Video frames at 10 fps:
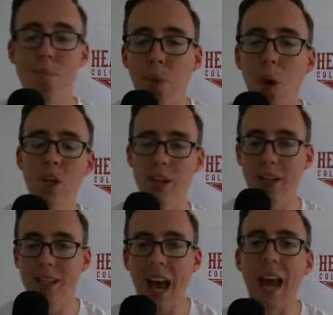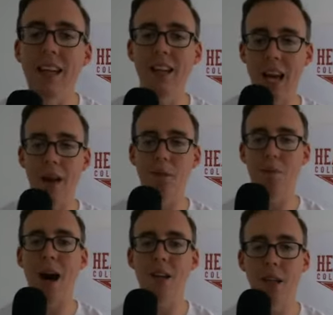pushing 10 games,
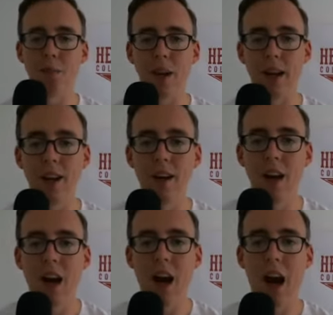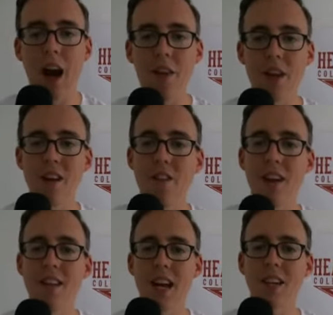possibly. The
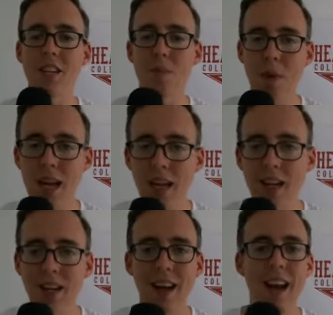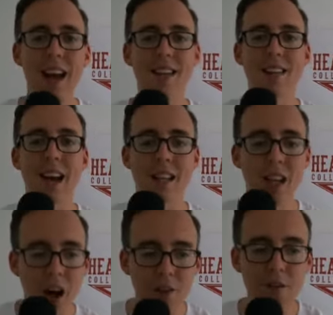defense has speed. It's got
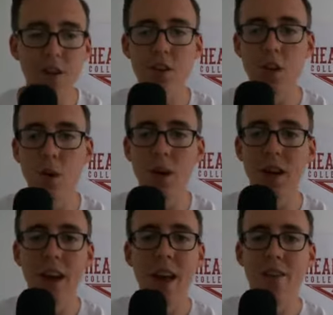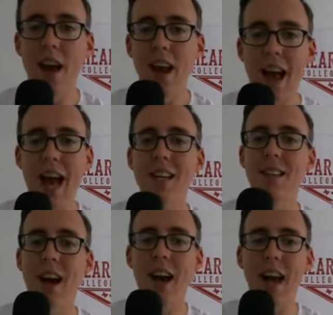toughness to it that it has
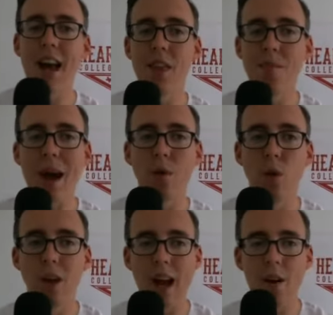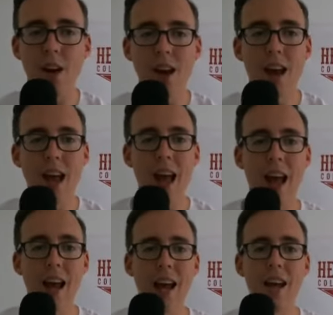not had in the Matt Rhule era.
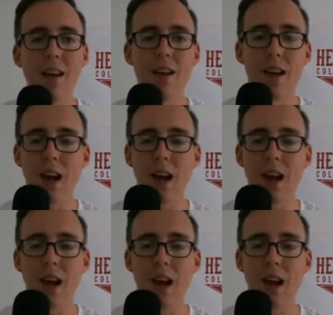And